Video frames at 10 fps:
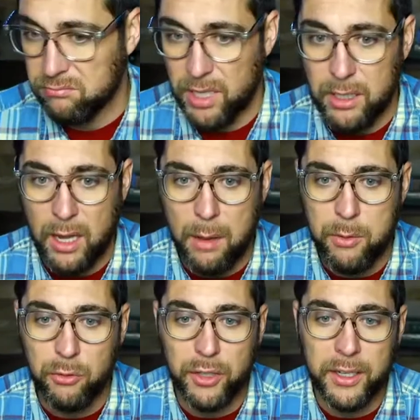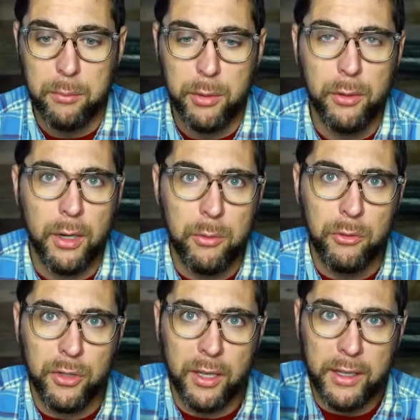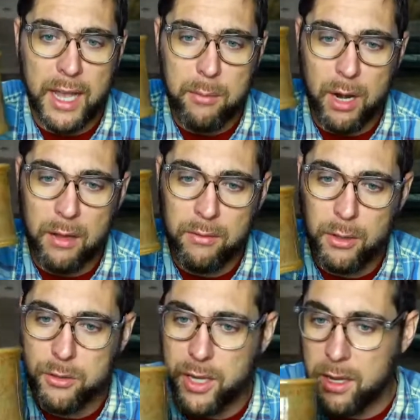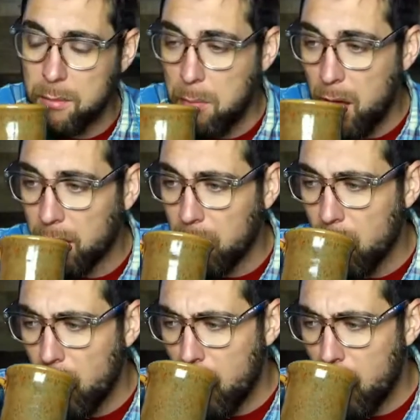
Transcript: right? I'm using a computer. I'm using a camera. Here's a mug.